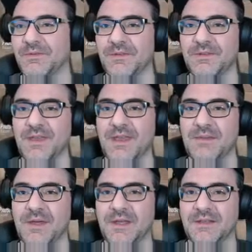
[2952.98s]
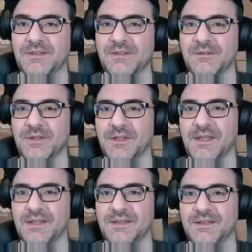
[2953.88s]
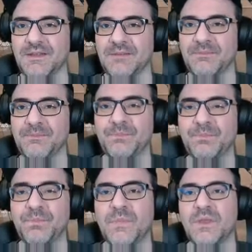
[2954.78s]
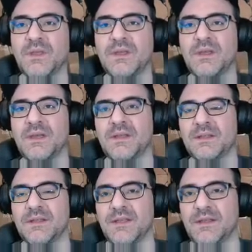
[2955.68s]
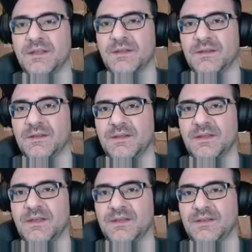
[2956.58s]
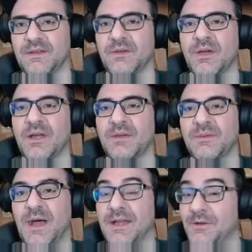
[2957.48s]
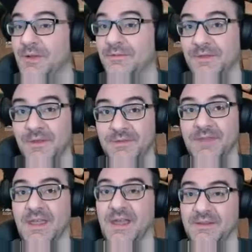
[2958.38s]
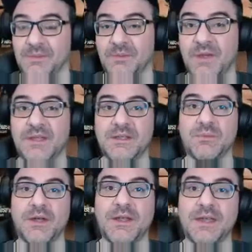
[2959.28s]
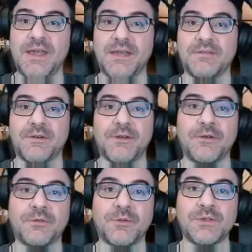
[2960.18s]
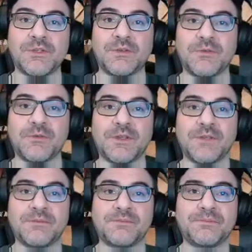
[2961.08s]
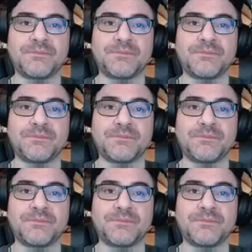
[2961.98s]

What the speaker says: was very sad about it because she really liked him. Then, yeah, so I don't have those cats, but Brandy brought a cat of her own when she moved in.